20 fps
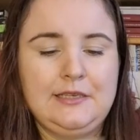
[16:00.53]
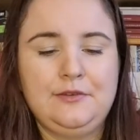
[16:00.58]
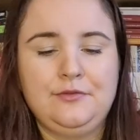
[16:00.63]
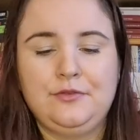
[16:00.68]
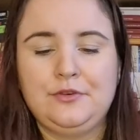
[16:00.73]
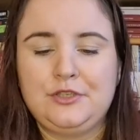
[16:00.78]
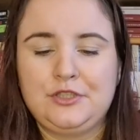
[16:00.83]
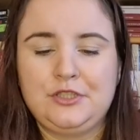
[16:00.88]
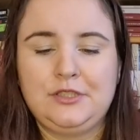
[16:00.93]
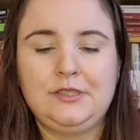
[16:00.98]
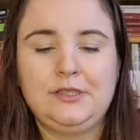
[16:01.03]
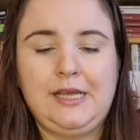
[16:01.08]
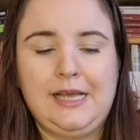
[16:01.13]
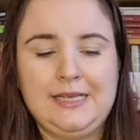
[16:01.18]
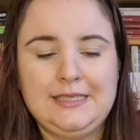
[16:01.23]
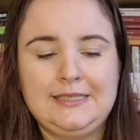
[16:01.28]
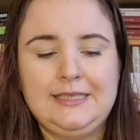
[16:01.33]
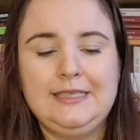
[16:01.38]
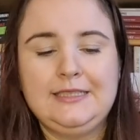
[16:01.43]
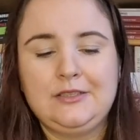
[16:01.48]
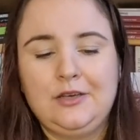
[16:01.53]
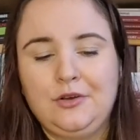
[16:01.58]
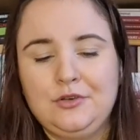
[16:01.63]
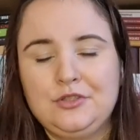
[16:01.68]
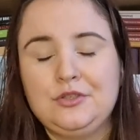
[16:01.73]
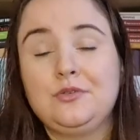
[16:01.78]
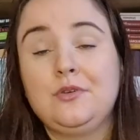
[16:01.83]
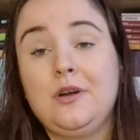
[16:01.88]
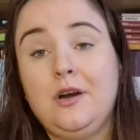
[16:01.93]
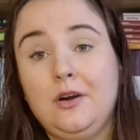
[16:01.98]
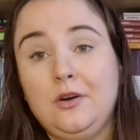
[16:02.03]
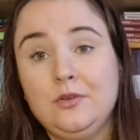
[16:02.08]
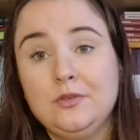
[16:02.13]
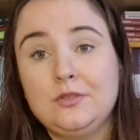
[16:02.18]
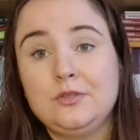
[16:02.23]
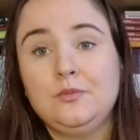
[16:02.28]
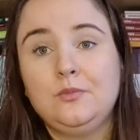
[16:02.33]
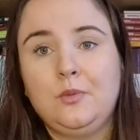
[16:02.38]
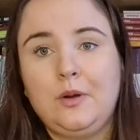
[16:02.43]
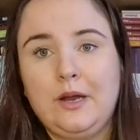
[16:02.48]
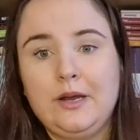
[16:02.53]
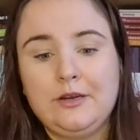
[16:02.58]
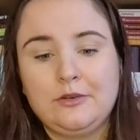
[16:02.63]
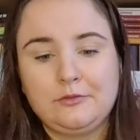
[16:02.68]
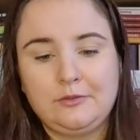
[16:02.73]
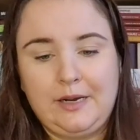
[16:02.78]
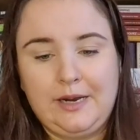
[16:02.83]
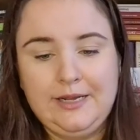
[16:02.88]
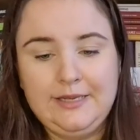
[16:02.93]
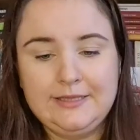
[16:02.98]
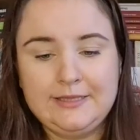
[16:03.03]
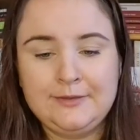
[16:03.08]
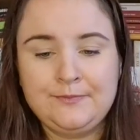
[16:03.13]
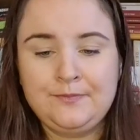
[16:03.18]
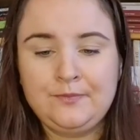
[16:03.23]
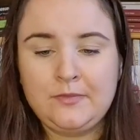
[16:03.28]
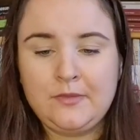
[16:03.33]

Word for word: and the first essay is also called Why I Write.